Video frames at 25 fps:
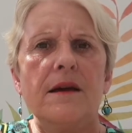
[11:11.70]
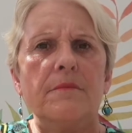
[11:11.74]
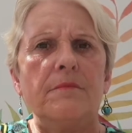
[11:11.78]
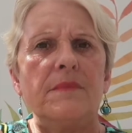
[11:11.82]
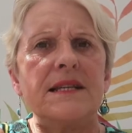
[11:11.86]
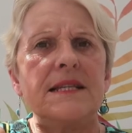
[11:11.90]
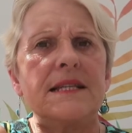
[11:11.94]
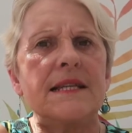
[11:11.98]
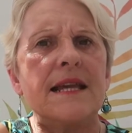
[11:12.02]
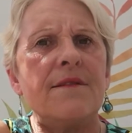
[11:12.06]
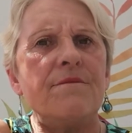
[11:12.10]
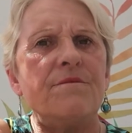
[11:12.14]

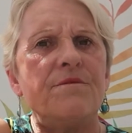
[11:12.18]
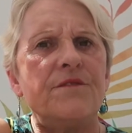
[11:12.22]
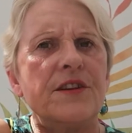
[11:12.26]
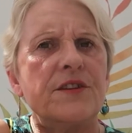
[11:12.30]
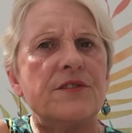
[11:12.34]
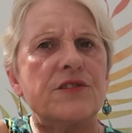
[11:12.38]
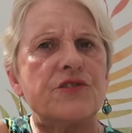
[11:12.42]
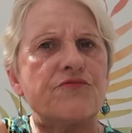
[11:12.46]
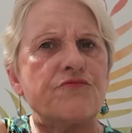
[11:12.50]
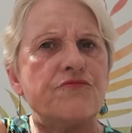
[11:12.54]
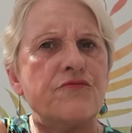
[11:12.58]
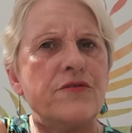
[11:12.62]
my skin
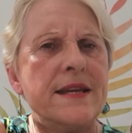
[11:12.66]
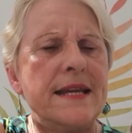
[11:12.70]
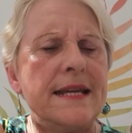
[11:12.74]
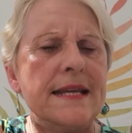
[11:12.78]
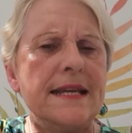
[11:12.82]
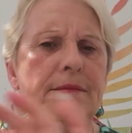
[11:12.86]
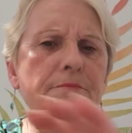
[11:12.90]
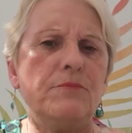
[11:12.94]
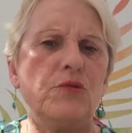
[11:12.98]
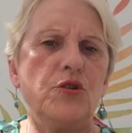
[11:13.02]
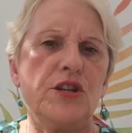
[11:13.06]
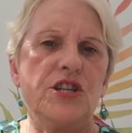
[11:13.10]
feels
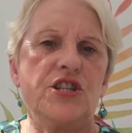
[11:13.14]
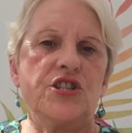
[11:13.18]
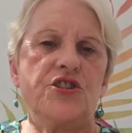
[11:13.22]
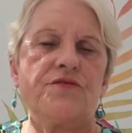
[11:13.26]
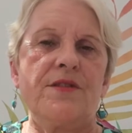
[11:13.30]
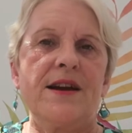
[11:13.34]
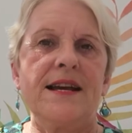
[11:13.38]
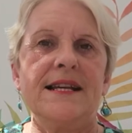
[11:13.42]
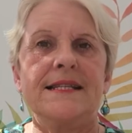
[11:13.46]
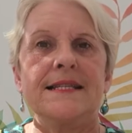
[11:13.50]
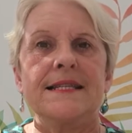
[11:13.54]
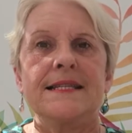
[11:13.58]
really
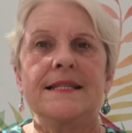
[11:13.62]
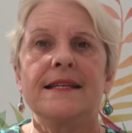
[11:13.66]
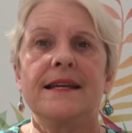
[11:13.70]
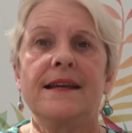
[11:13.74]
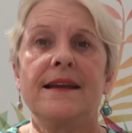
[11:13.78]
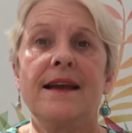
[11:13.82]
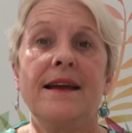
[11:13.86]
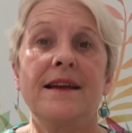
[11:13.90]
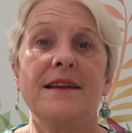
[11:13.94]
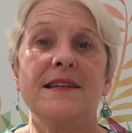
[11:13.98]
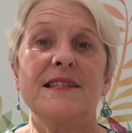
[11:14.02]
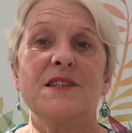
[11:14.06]
moisturised.
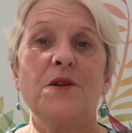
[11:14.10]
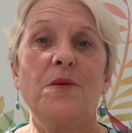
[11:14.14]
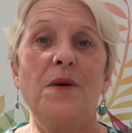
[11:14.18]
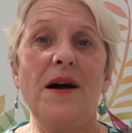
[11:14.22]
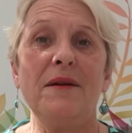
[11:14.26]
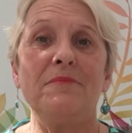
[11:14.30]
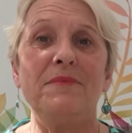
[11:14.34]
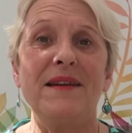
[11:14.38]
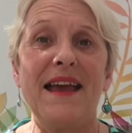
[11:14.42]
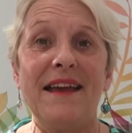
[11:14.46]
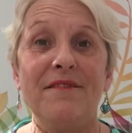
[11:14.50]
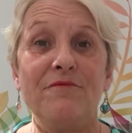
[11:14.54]
So
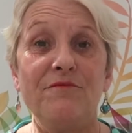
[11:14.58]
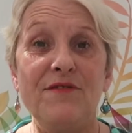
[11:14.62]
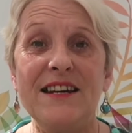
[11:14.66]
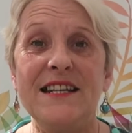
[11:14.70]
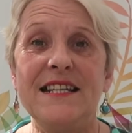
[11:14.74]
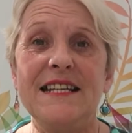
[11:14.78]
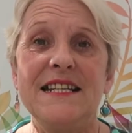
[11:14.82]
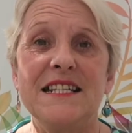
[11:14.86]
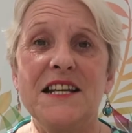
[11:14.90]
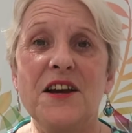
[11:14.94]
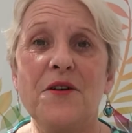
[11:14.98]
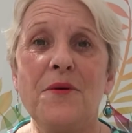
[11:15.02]
I'm getting
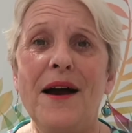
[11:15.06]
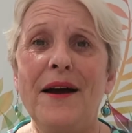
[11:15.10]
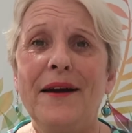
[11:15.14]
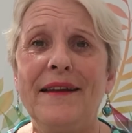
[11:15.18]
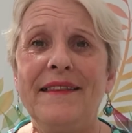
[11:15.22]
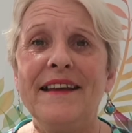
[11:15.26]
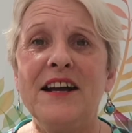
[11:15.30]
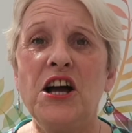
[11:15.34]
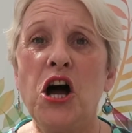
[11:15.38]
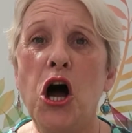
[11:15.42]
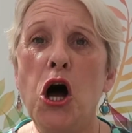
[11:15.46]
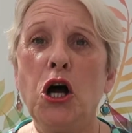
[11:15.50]
ready to go out
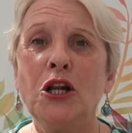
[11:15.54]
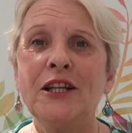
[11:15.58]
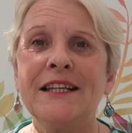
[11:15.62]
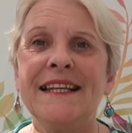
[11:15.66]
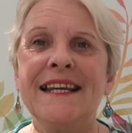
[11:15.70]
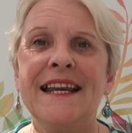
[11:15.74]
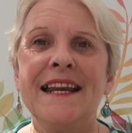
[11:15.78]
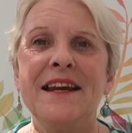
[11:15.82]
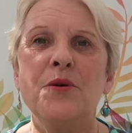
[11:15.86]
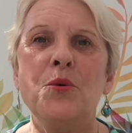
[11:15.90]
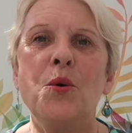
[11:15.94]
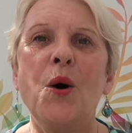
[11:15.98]
in the
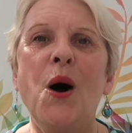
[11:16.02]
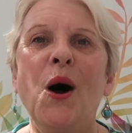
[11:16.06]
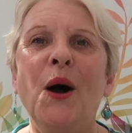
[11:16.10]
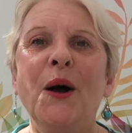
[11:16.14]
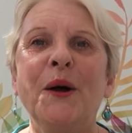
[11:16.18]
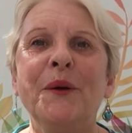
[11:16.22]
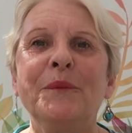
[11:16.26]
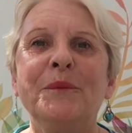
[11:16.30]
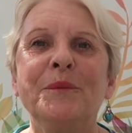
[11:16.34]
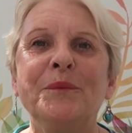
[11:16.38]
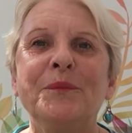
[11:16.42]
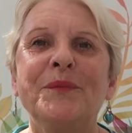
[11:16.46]
garden in a
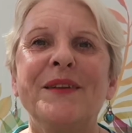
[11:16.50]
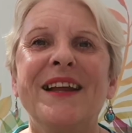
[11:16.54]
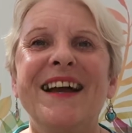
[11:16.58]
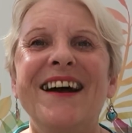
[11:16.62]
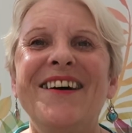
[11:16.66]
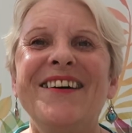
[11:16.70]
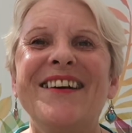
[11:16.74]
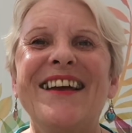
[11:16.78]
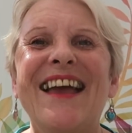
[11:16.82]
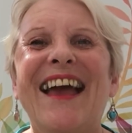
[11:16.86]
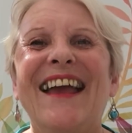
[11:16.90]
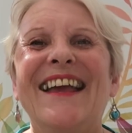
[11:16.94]
while.
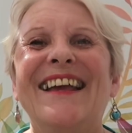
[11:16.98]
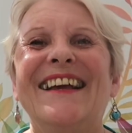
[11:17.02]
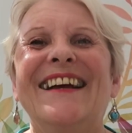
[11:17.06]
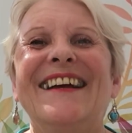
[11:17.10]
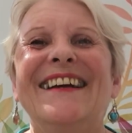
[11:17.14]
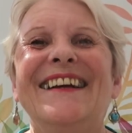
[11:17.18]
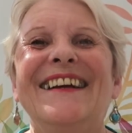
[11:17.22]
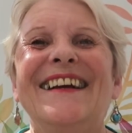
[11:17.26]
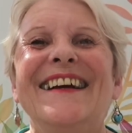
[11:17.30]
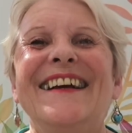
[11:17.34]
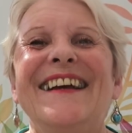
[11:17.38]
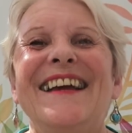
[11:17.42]
Okay,
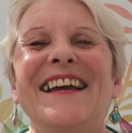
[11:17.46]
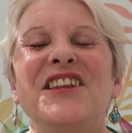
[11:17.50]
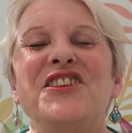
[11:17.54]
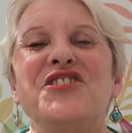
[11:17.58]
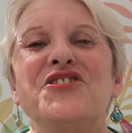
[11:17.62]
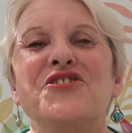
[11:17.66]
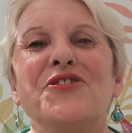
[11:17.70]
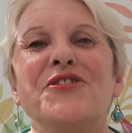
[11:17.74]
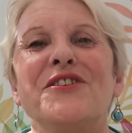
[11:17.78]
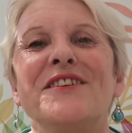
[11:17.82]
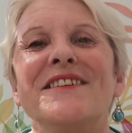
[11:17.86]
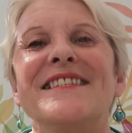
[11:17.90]

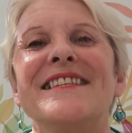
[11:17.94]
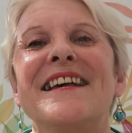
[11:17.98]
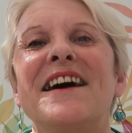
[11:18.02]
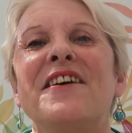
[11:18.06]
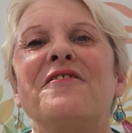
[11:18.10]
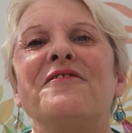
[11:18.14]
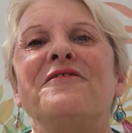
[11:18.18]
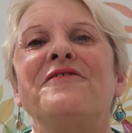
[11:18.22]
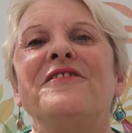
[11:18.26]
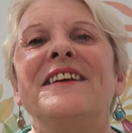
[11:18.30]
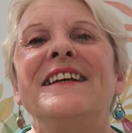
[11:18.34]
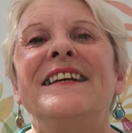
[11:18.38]
enjoy
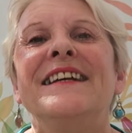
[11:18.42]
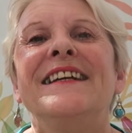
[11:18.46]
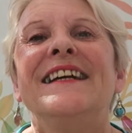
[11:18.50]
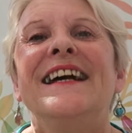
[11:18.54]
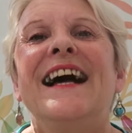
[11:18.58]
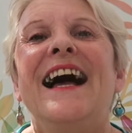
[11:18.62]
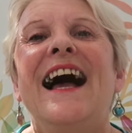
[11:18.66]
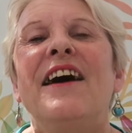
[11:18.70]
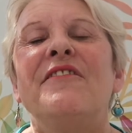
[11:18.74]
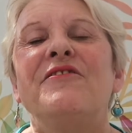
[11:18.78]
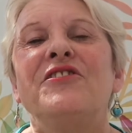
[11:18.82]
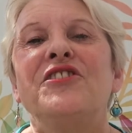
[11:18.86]
yourself.
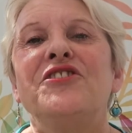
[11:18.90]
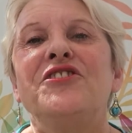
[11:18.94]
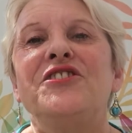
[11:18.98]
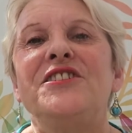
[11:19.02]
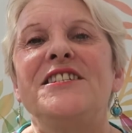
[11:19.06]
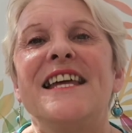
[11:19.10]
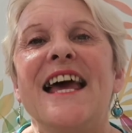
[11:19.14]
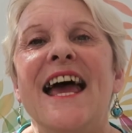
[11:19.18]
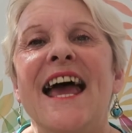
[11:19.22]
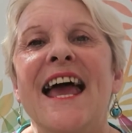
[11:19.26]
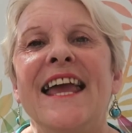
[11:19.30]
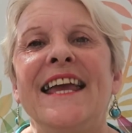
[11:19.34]
Have a good
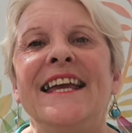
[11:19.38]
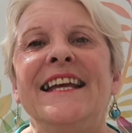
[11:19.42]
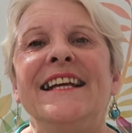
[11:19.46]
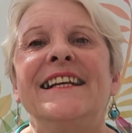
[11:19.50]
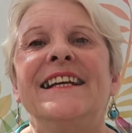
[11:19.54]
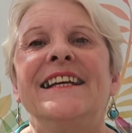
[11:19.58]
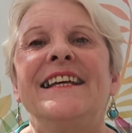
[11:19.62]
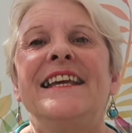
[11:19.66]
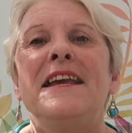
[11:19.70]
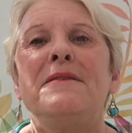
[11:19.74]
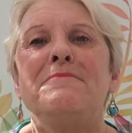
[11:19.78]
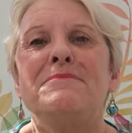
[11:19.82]
day.
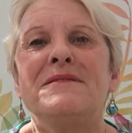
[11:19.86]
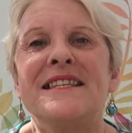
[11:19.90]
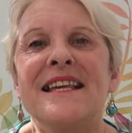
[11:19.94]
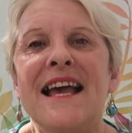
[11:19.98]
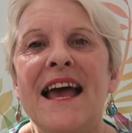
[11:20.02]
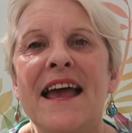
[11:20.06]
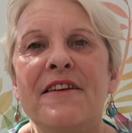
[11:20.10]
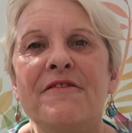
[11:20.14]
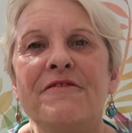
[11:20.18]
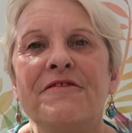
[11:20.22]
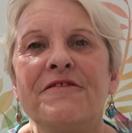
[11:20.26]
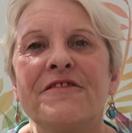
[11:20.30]
Keep
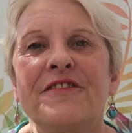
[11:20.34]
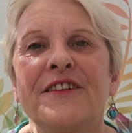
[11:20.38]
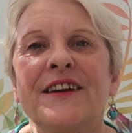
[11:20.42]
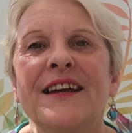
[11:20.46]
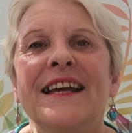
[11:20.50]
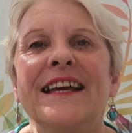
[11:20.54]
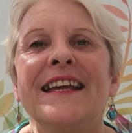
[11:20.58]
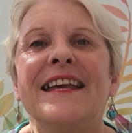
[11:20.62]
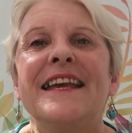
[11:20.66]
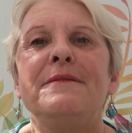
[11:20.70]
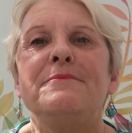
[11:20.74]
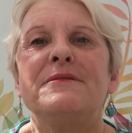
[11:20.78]
safe.
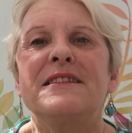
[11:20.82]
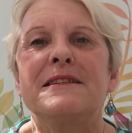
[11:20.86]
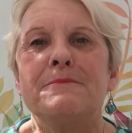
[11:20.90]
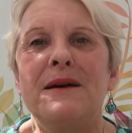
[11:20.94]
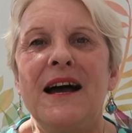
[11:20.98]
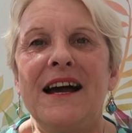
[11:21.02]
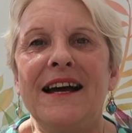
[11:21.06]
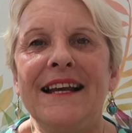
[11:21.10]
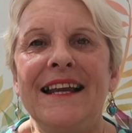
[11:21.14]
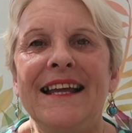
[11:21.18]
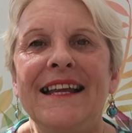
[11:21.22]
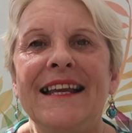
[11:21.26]
Keep
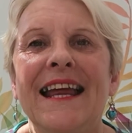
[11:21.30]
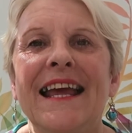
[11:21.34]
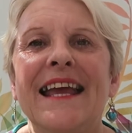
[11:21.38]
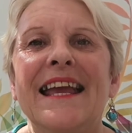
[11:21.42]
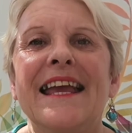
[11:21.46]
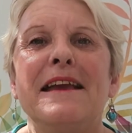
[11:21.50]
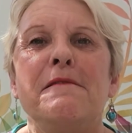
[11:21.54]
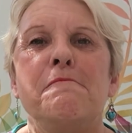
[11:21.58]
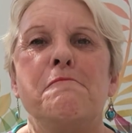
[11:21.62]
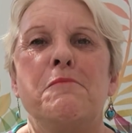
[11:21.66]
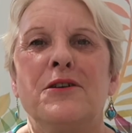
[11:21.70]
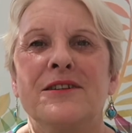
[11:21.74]
smiling.
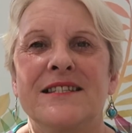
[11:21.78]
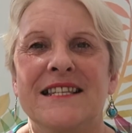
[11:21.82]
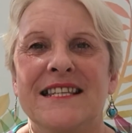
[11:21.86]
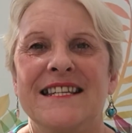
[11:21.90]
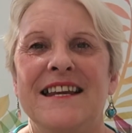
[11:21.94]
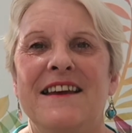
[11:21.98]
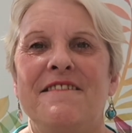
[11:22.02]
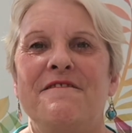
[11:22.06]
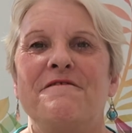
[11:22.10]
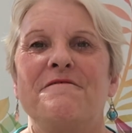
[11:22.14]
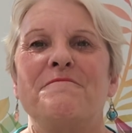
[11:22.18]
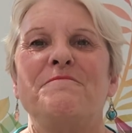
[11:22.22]
Keep
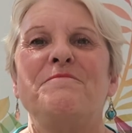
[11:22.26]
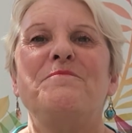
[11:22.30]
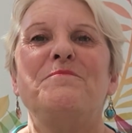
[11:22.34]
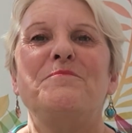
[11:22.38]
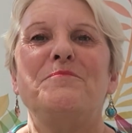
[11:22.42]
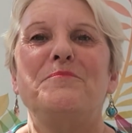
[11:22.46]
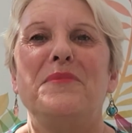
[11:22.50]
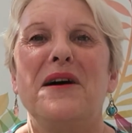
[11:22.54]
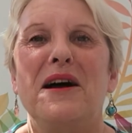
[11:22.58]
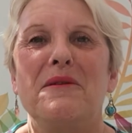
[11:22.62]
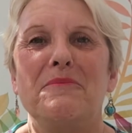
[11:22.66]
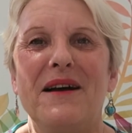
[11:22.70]
positive.
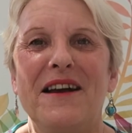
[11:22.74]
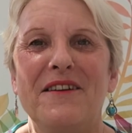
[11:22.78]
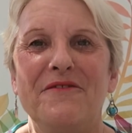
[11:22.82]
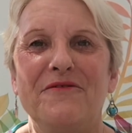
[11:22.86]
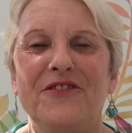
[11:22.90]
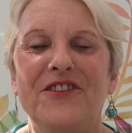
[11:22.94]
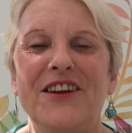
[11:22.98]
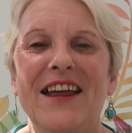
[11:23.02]
Bye bye for